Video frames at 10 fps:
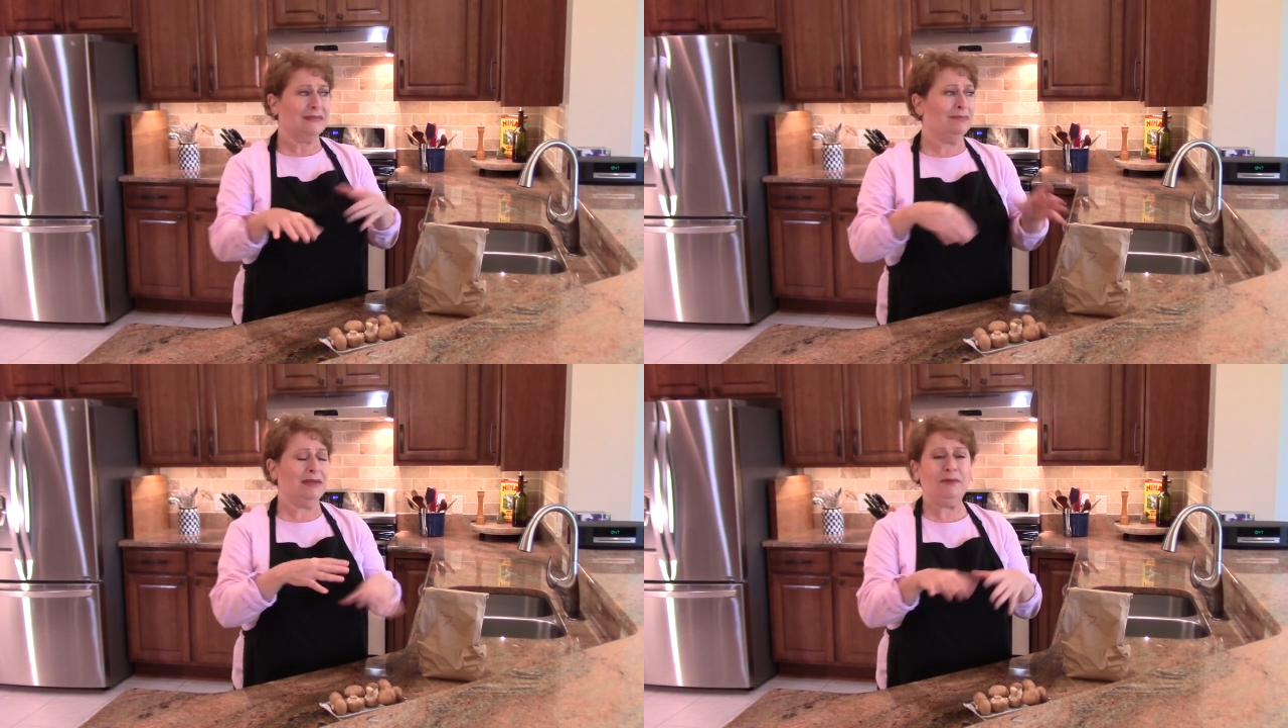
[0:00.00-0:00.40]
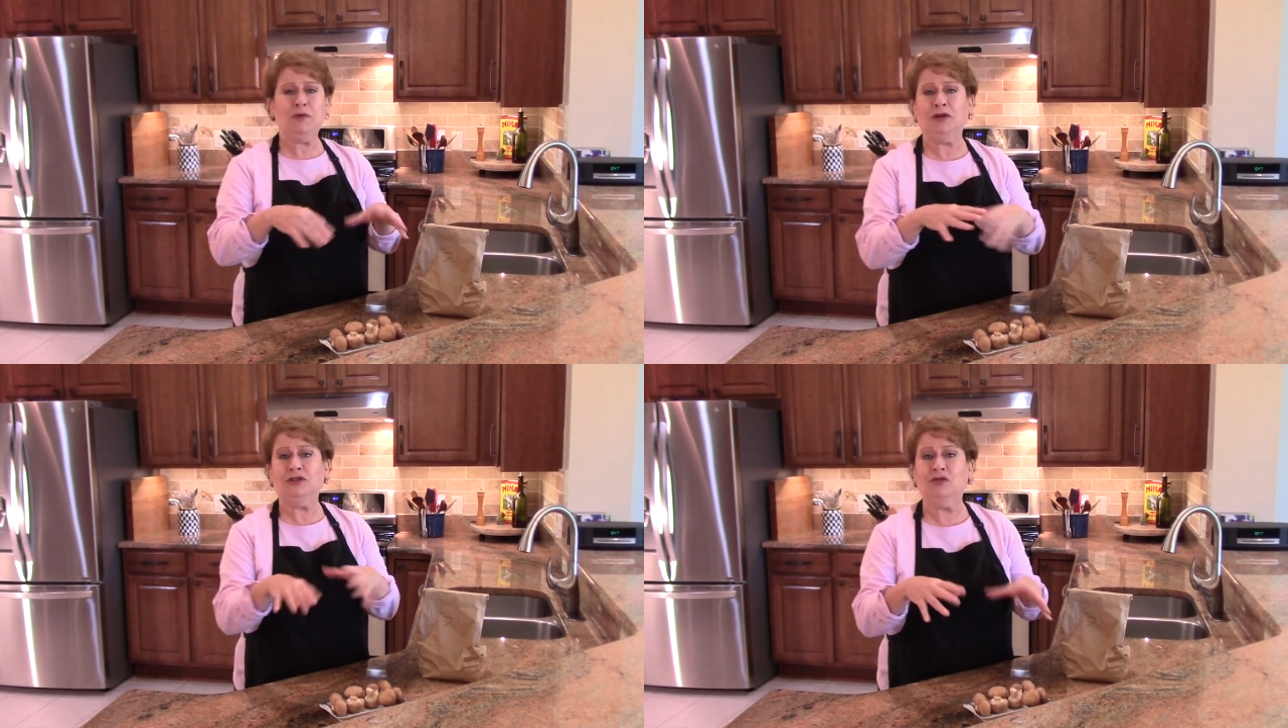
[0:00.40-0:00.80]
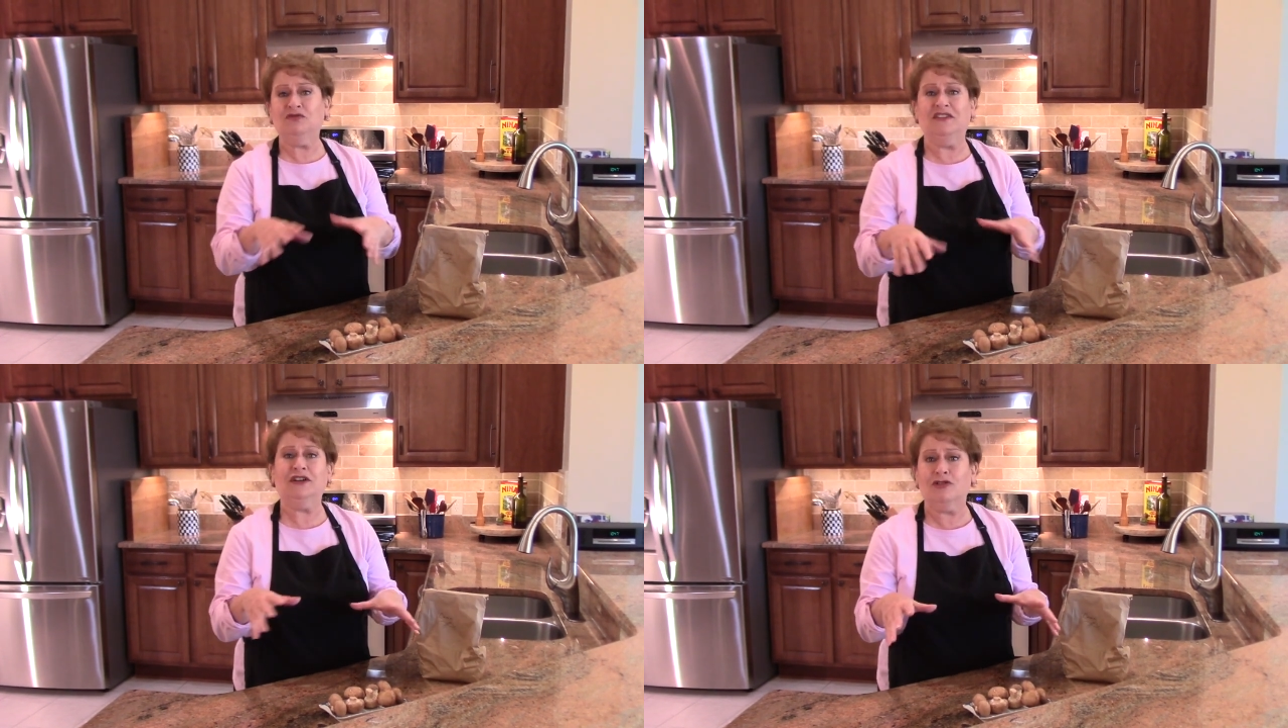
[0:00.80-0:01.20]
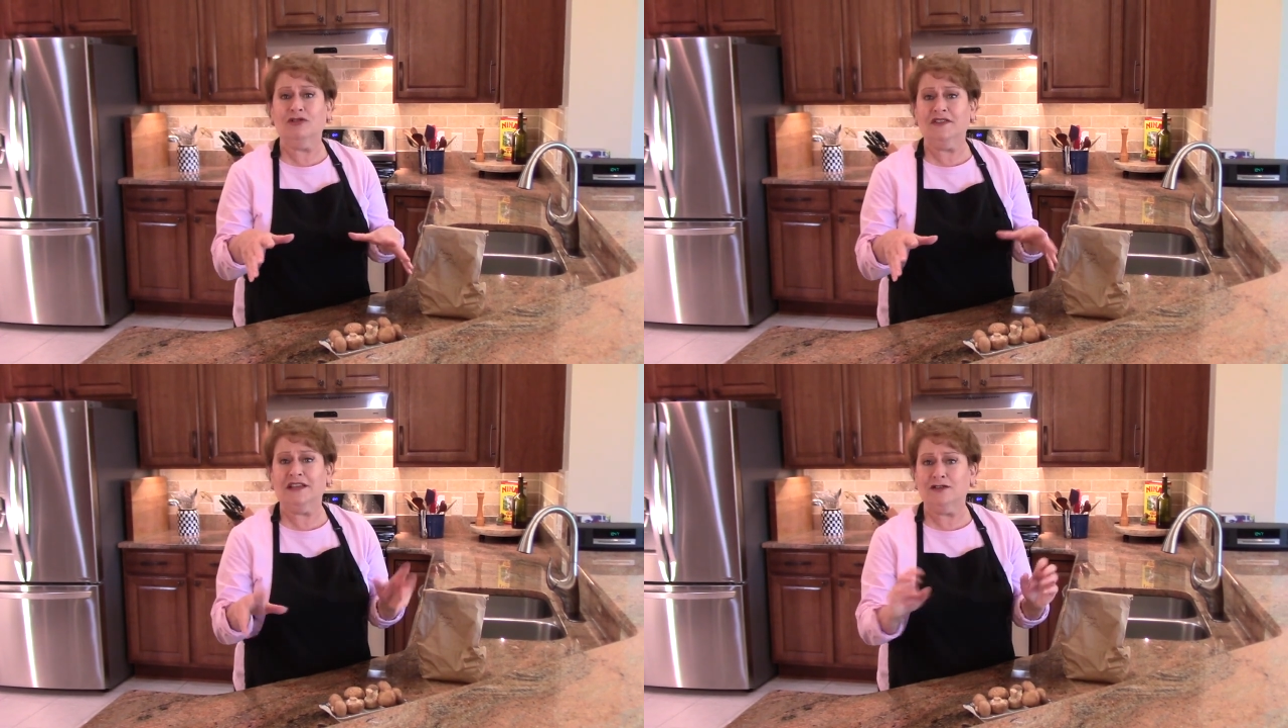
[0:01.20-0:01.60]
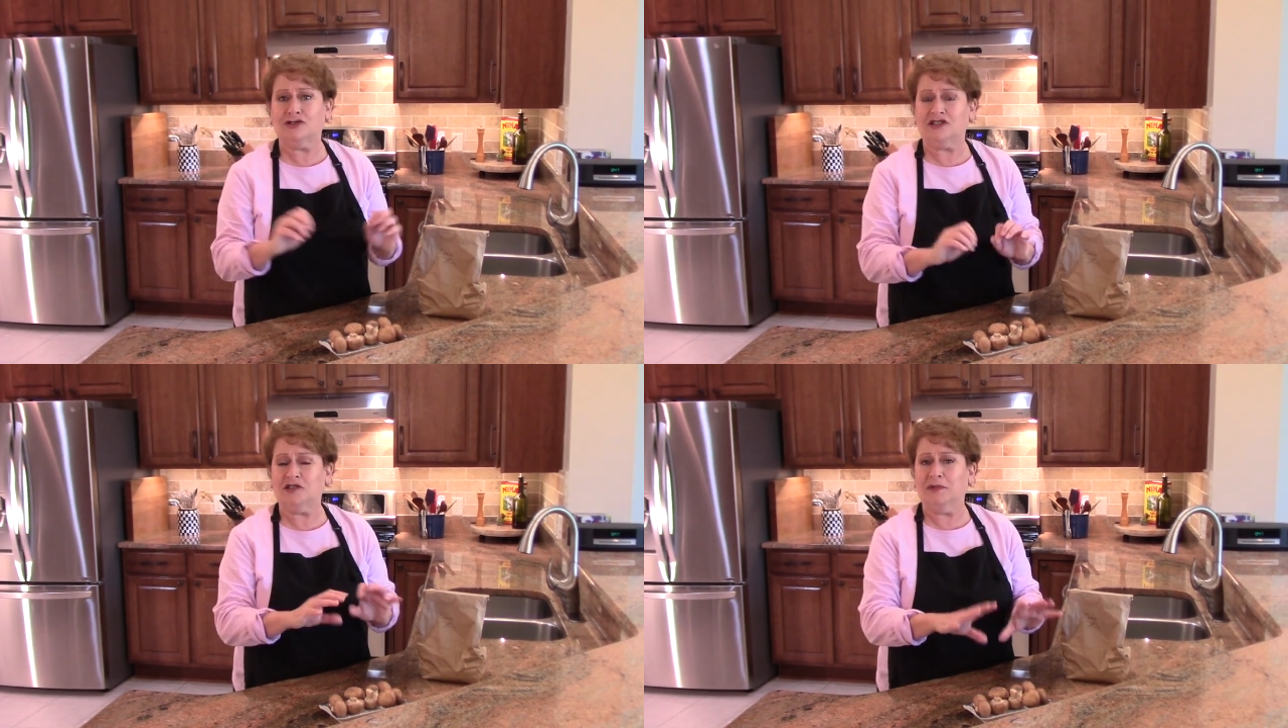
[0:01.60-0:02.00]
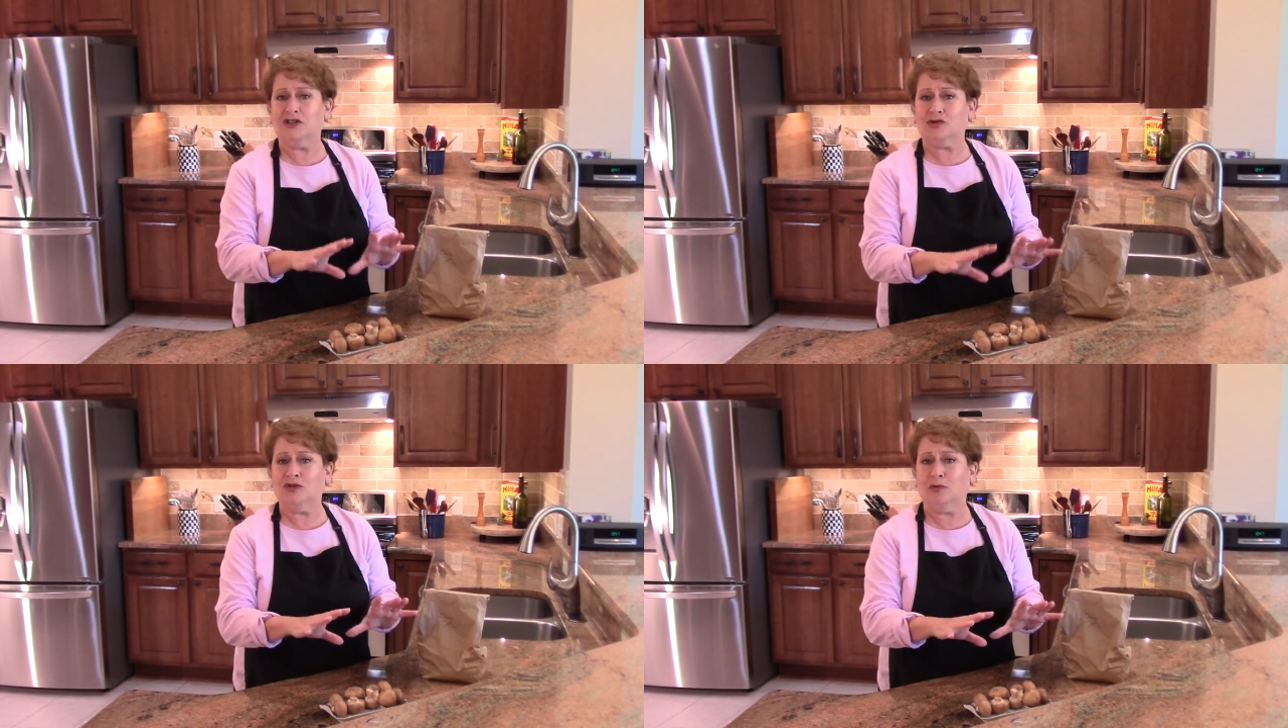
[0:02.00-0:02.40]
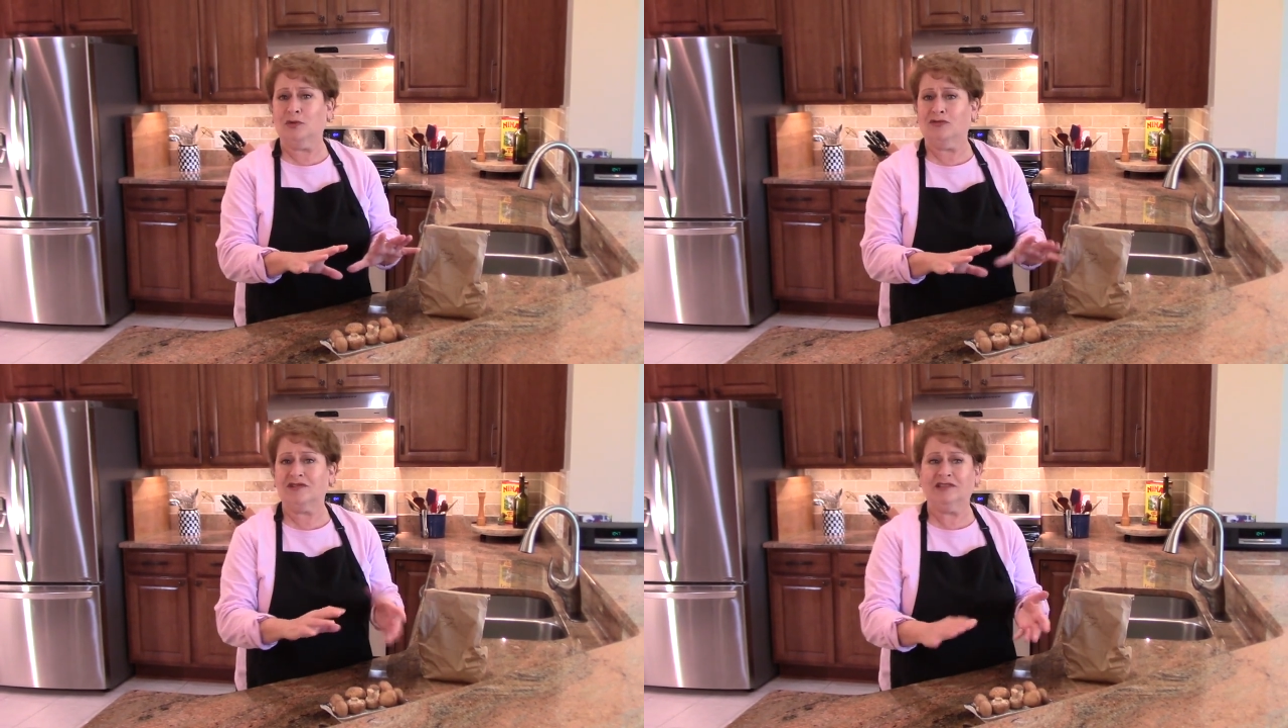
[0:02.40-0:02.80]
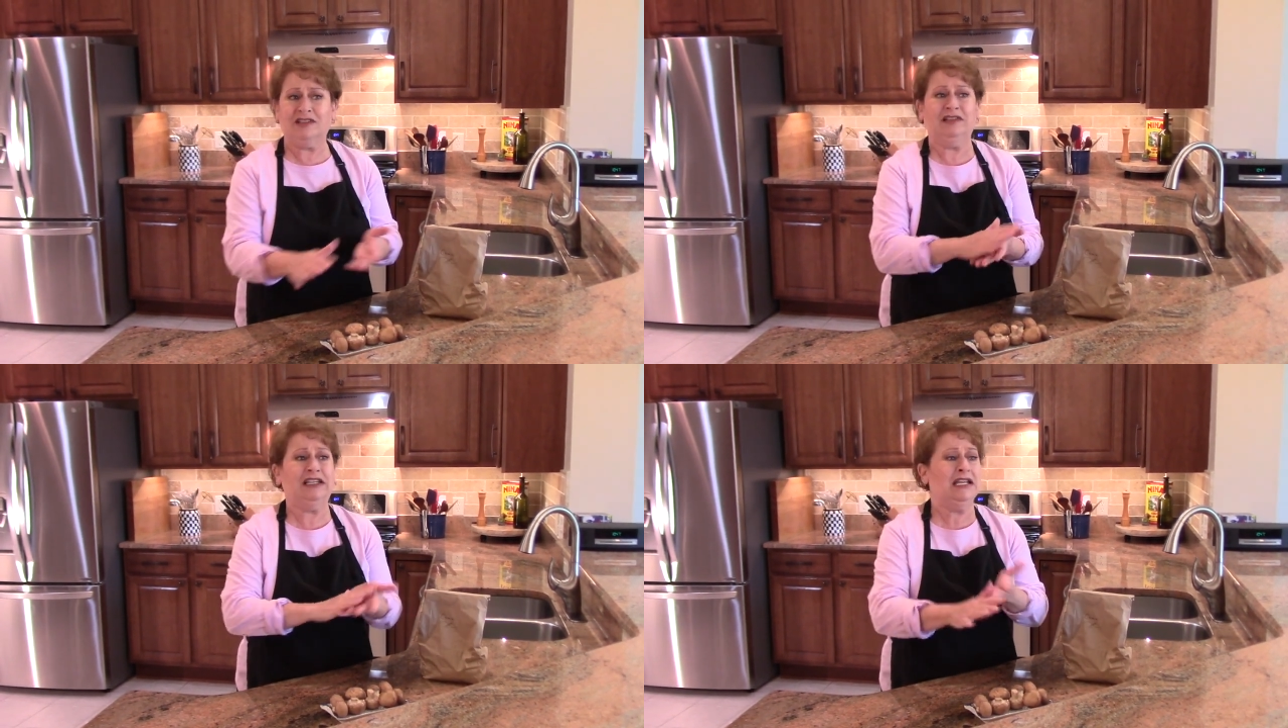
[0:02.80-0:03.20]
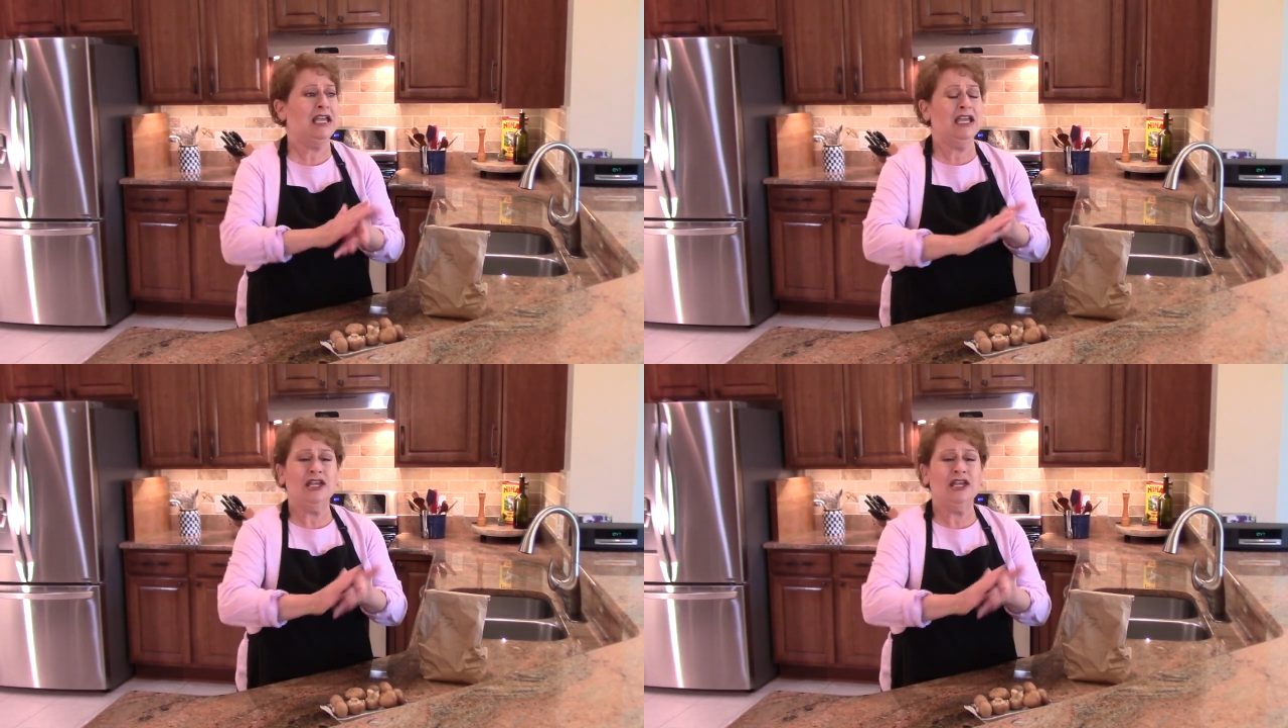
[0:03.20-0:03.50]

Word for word: maybe put a little vinegar in there just to make sure they're perfectly clean.